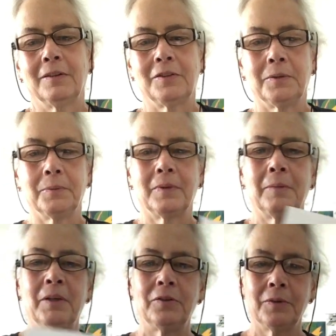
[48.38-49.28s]
So
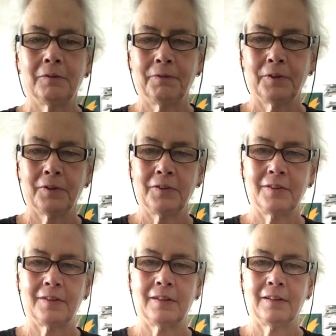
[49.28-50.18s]
let me do the
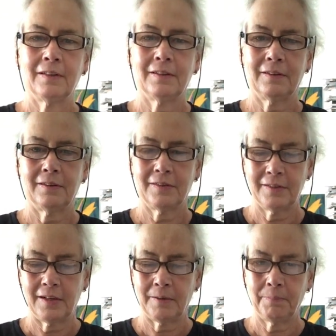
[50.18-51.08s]
first
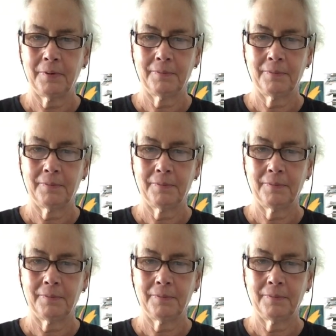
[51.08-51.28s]
step.